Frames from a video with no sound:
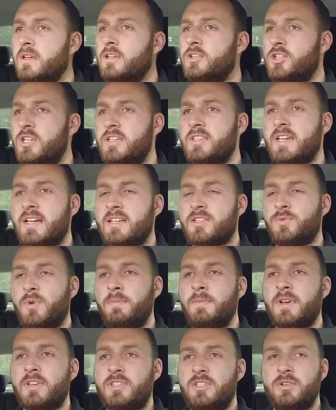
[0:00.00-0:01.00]
she says,
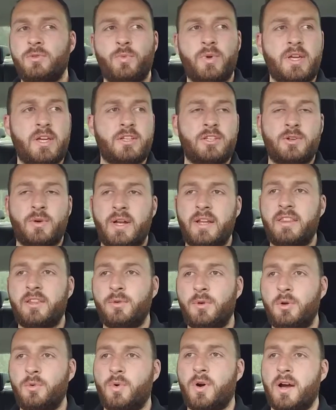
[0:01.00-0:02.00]
we can do
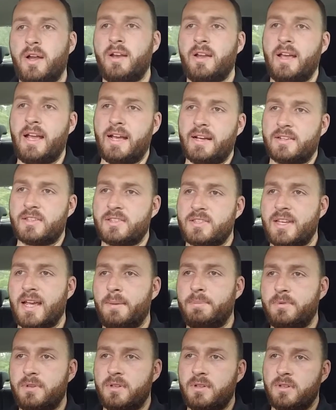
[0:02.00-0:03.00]
anything we want
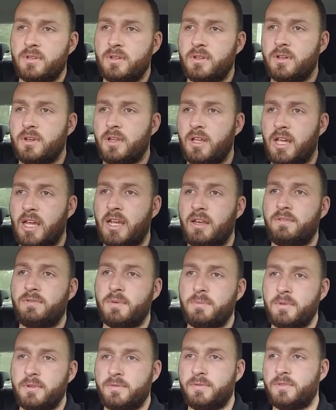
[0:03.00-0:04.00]
except eat
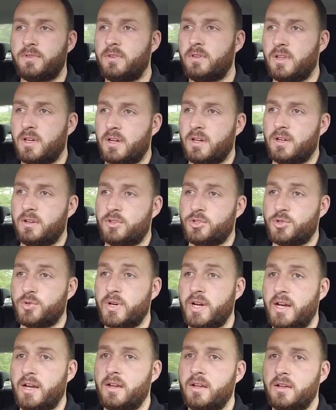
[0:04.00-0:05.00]
from the
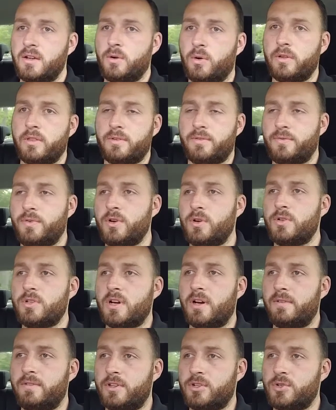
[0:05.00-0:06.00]
tree, or the fruit
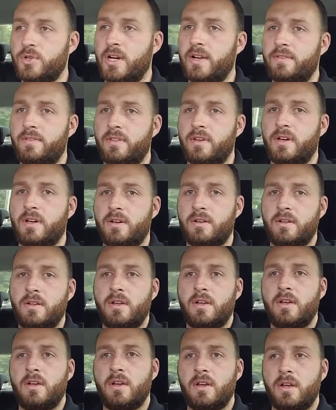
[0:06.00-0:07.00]
of the tree of the
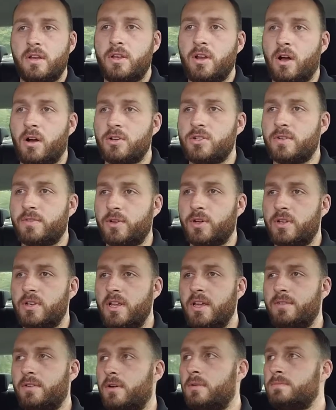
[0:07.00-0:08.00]
knowledge of good and
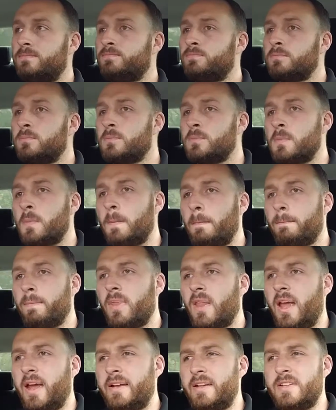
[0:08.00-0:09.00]
evil.
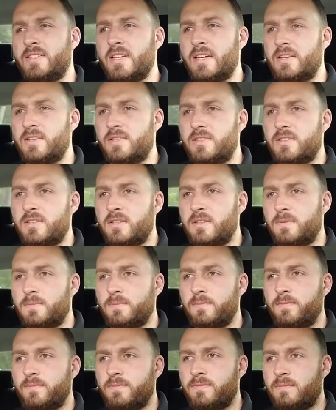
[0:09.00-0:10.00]
And he says,
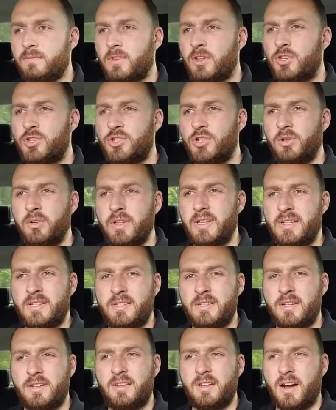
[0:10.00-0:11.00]
surely
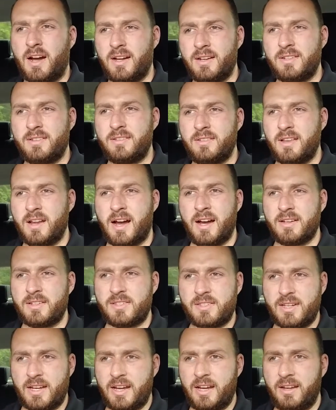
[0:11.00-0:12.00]
did God not
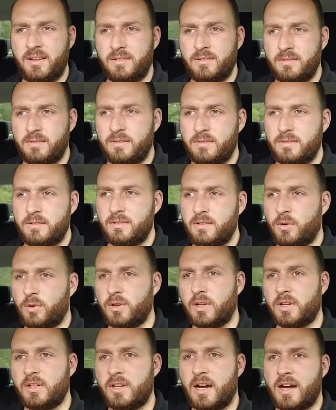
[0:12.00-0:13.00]
say, or
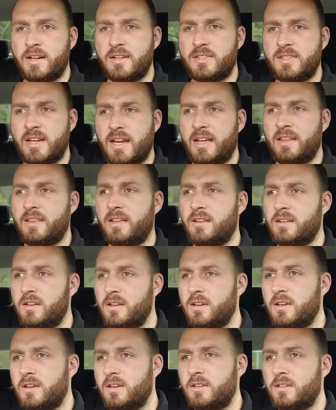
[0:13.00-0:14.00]
did God say that
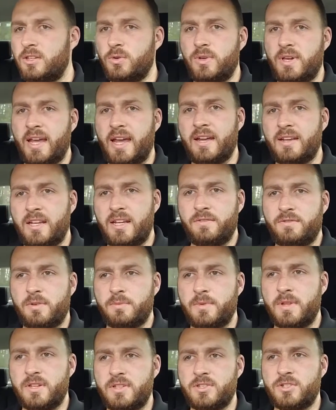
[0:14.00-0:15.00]
you can't eat
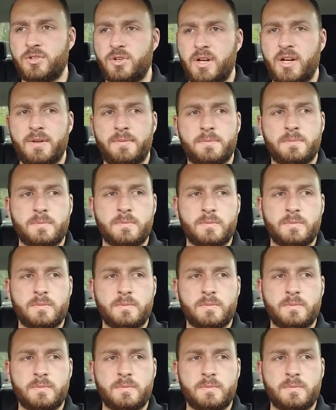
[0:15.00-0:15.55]
from this tree?